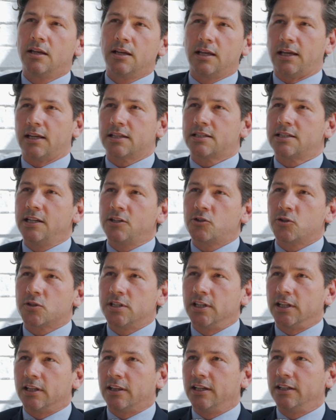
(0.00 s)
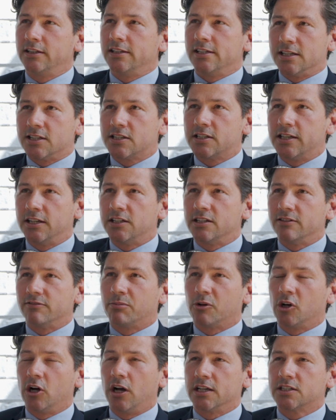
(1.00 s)
Yeah, it's an interesting thing the incentive
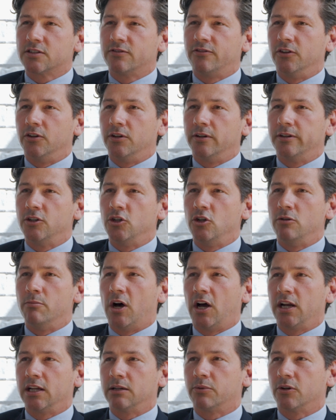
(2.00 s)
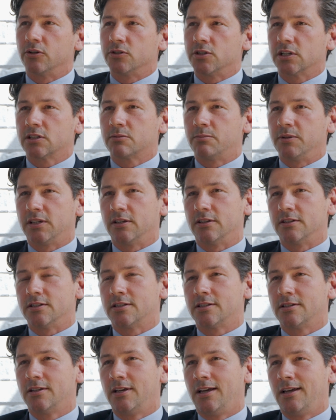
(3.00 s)
price for new mining projects
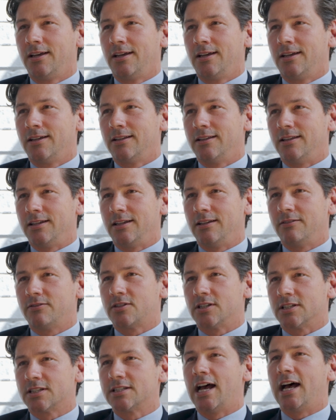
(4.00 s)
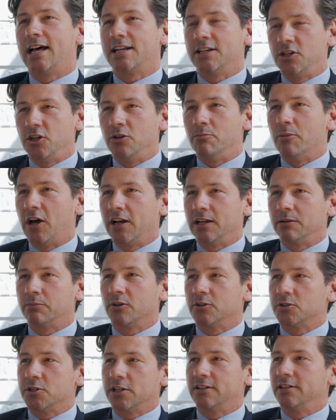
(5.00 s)
because the to start a new mining
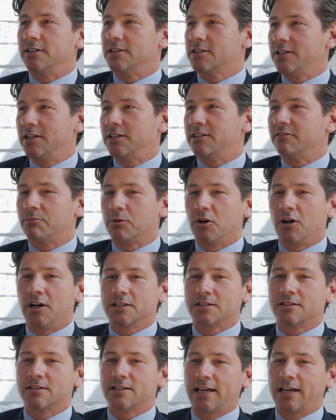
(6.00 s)
project the incentive price